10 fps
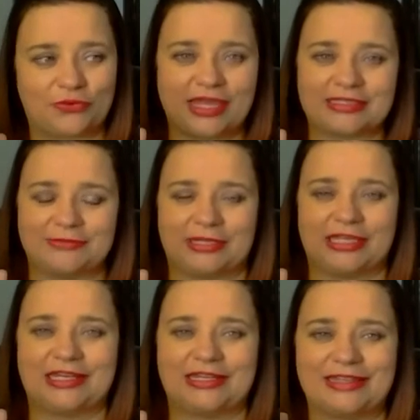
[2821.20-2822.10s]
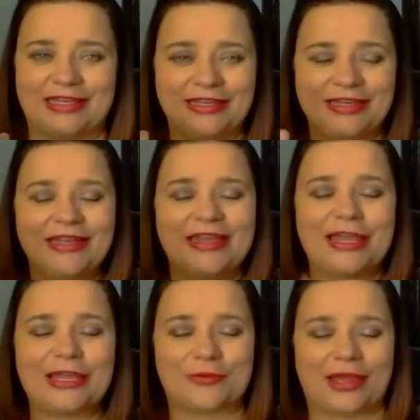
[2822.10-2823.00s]
I can't seem to eat anything.
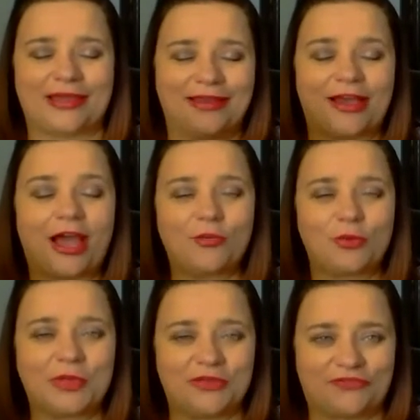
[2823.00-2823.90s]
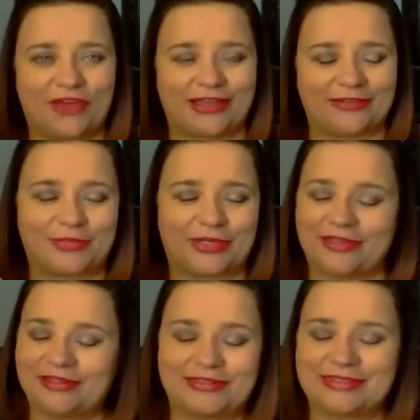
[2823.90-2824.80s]
Anyway, I will be fine, but
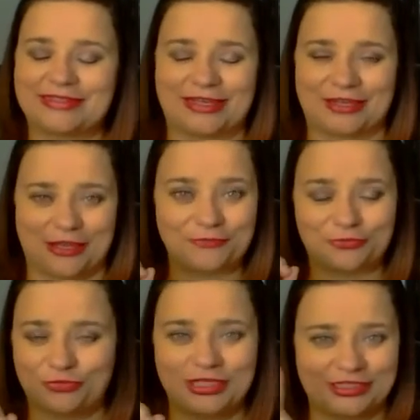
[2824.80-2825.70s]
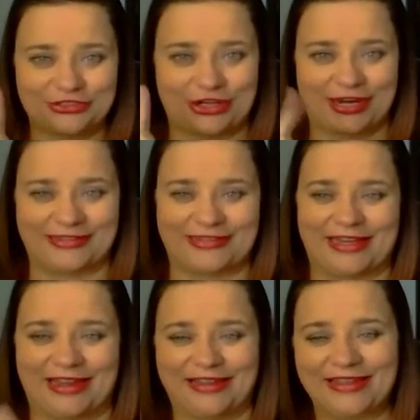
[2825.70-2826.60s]
it's like I'm really trying
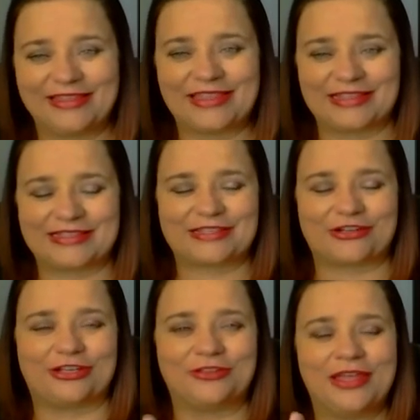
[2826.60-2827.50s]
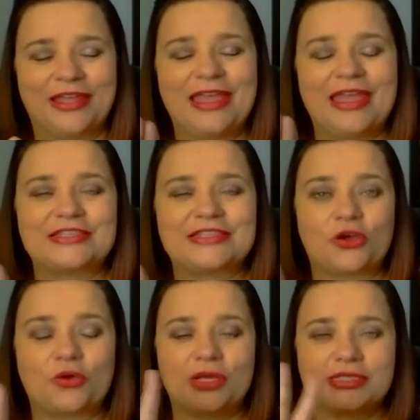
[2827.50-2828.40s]
today. Thanks, girl.
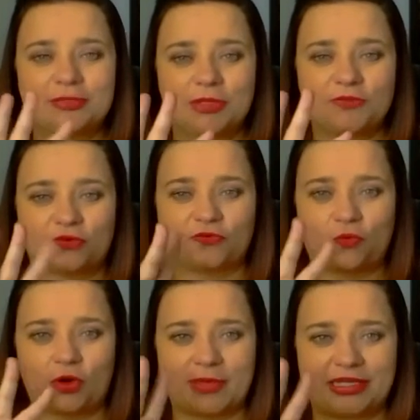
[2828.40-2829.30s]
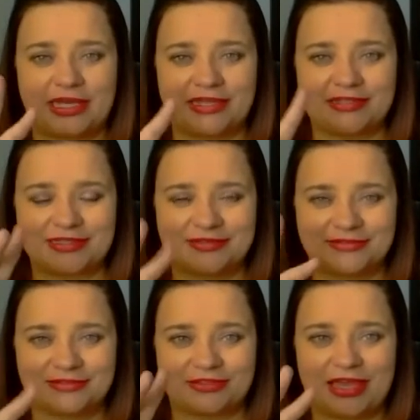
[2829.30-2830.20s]
So it's going to be for 4 Mondays,
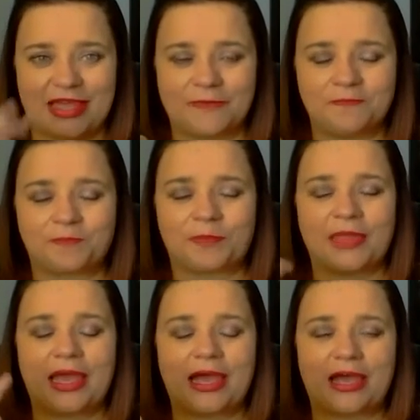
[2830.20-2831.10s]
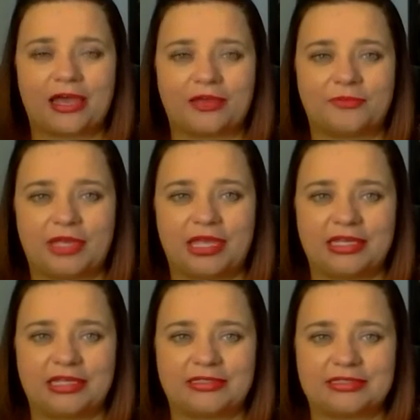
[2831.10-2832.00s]
okay? And
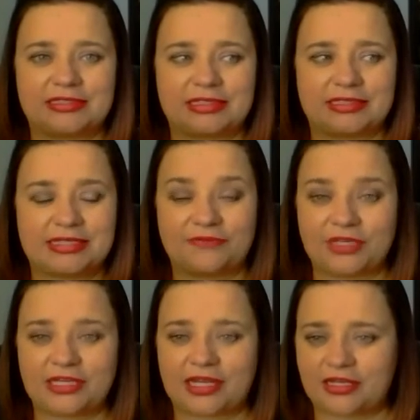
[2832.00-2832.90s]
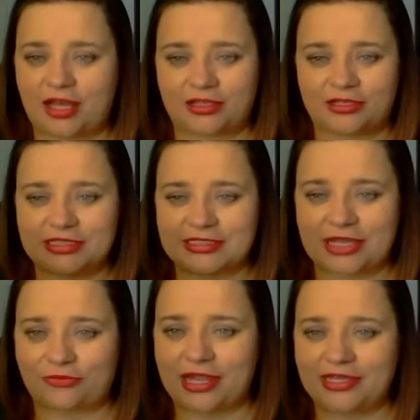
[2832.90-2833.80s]
it's $79. Is
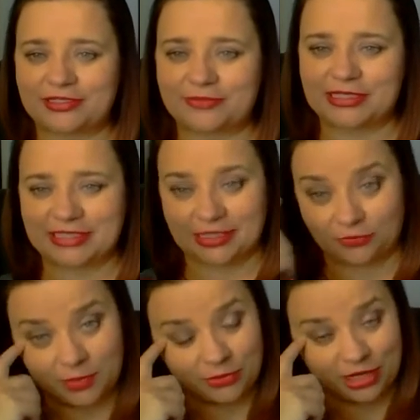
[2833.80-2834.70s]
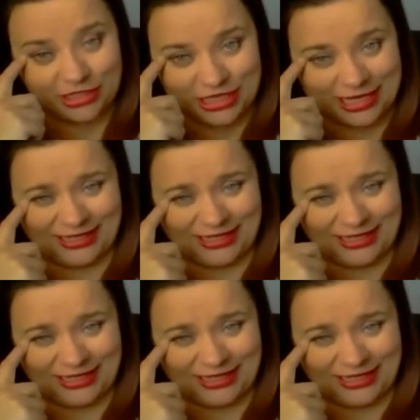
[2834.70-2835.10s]
that right? Did I say the right price?